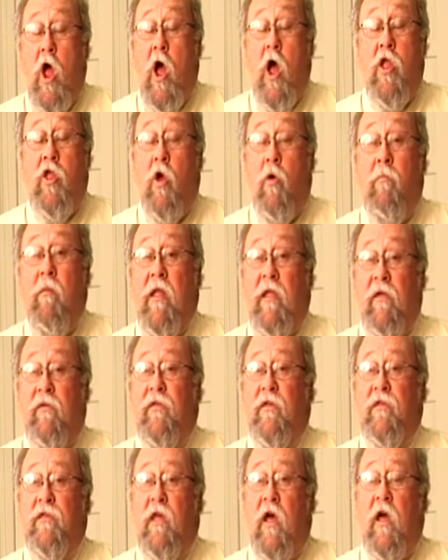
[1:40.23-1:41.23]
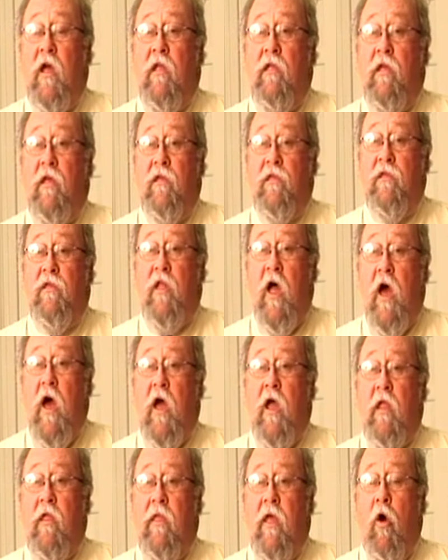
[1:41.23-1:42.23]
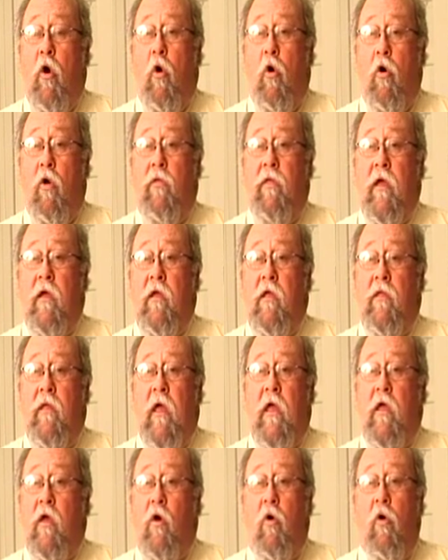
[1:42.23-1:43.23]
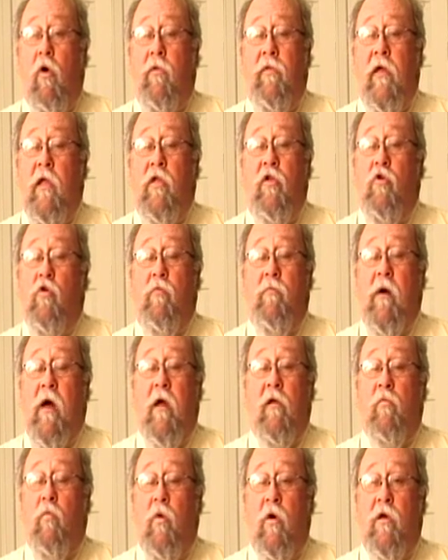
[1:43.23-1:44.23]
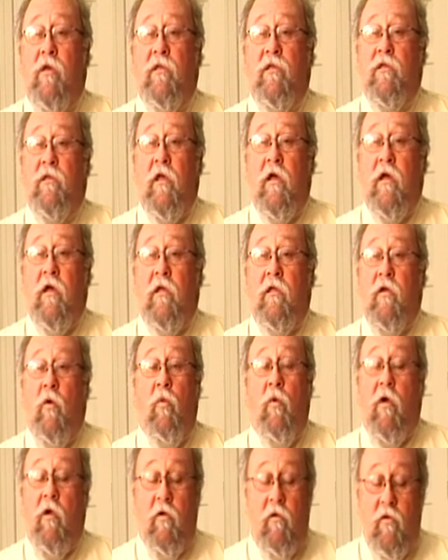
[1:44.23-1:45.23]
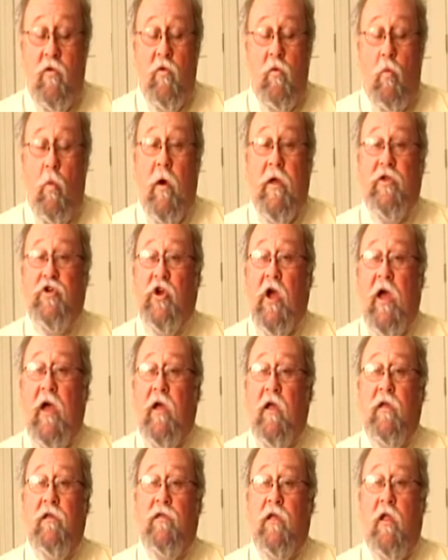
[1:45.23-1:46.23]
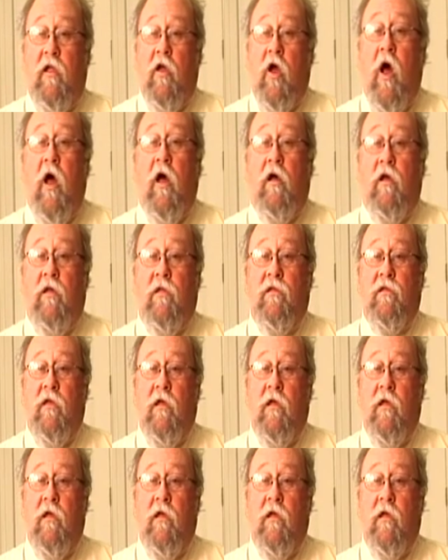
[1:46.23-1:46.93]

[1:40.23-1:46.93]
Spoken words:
No, many of the scientists died. All they knew about was to wear white jackets and goggles.